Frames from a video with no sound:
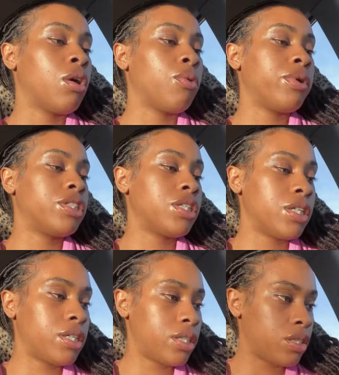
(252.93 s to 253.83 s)
which
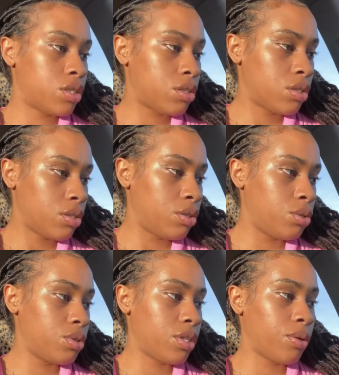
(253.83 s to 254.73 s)
is
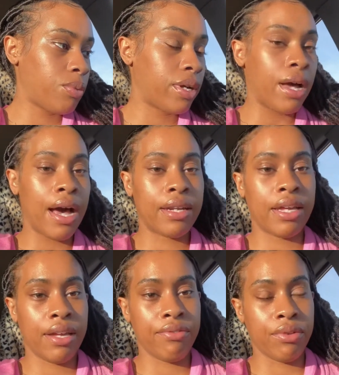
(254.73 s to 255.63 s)
using what God
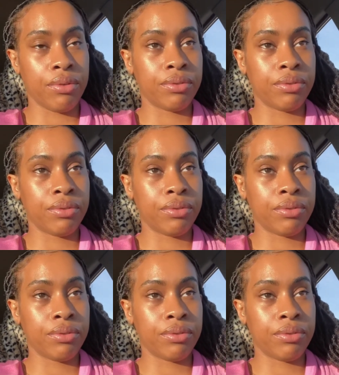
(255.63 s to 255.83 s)
gave you.